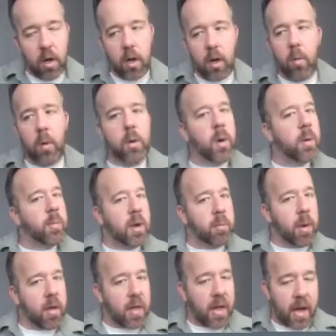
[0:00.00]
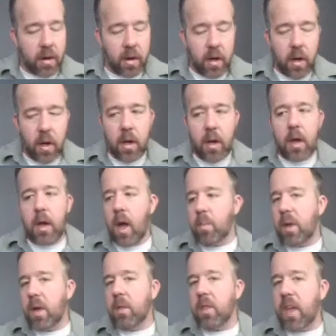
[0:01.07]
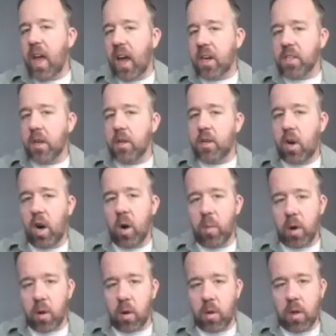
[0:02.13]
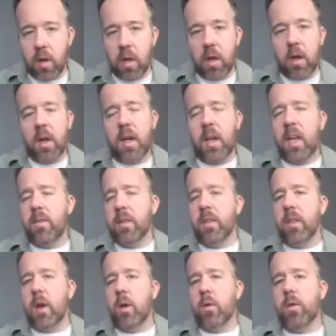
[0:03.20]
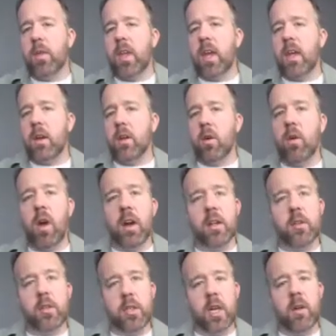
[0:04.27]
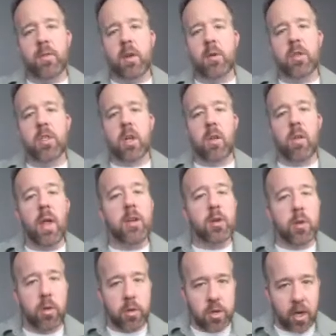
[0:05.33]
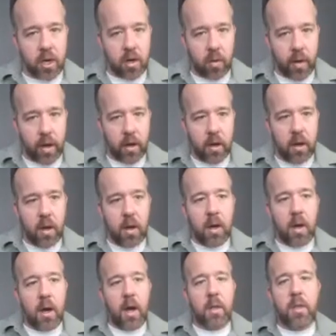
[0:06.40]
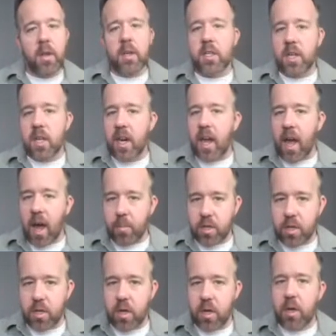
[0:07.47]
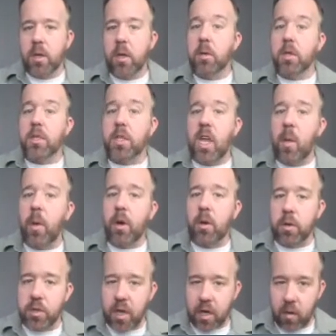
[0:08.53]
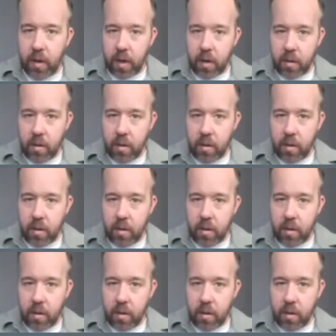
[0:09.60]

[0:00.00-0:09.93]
What do I mean by that? I mean that the axon terminal, even though the neuron itself uses electrical signaling, that a synapse uses chemical signaling.